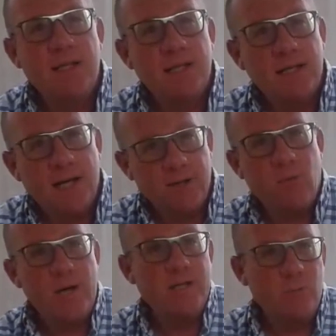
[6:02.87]
that
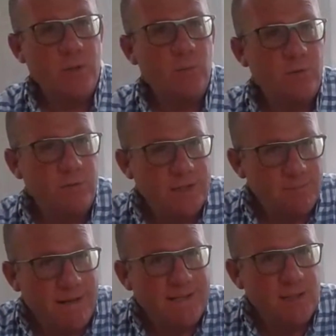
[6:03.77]
otherwise we would have
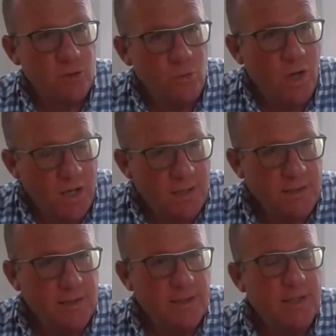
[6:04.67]
expected to
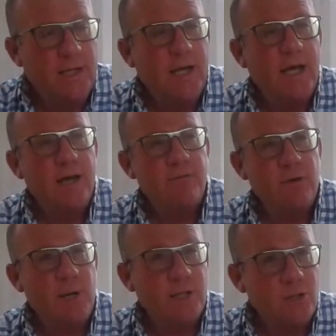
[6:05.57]
earn uh,
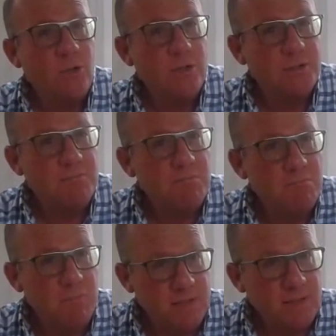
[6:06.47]
from our tourism
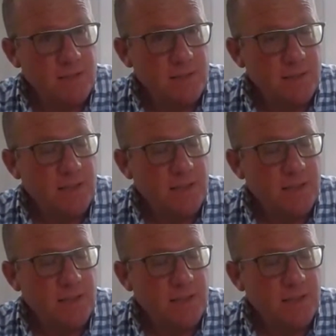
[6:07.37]
business.